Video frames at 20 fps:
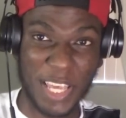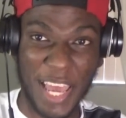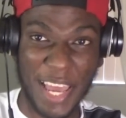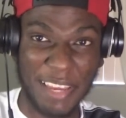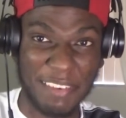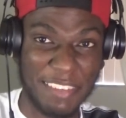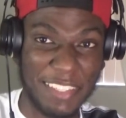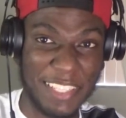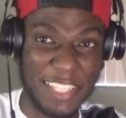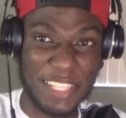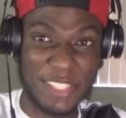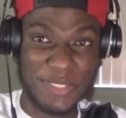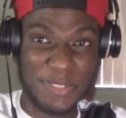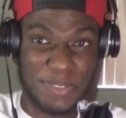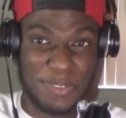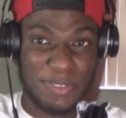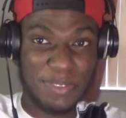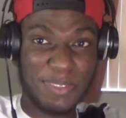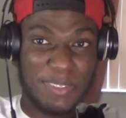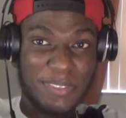I can get
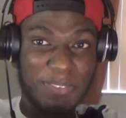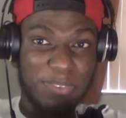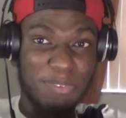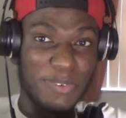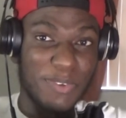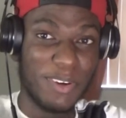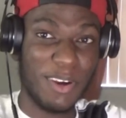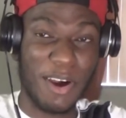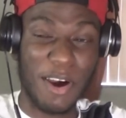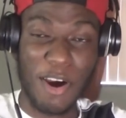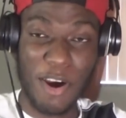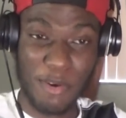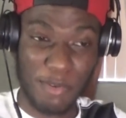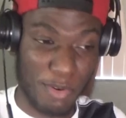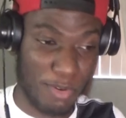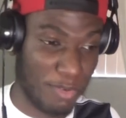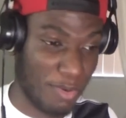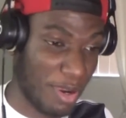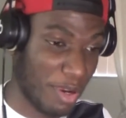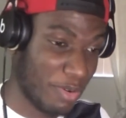you run all
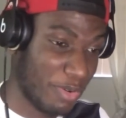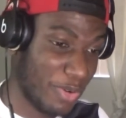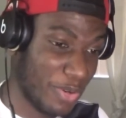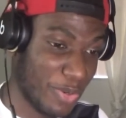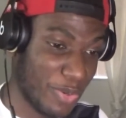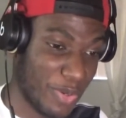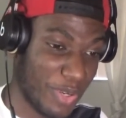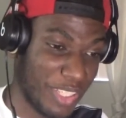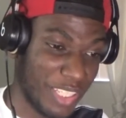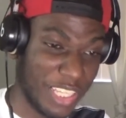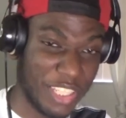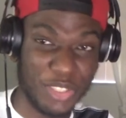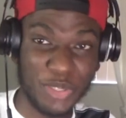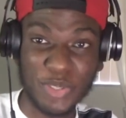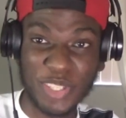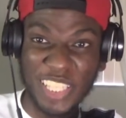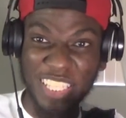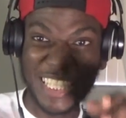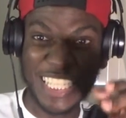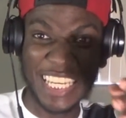around you and you
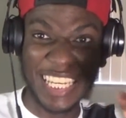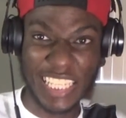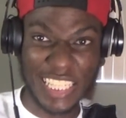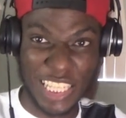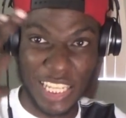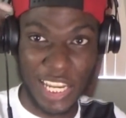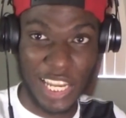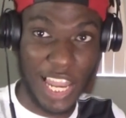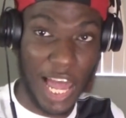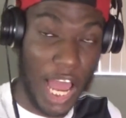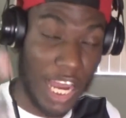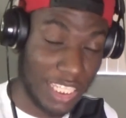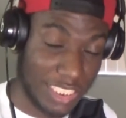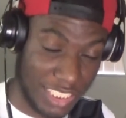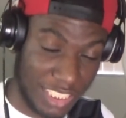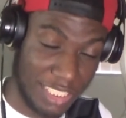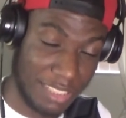can get clocked.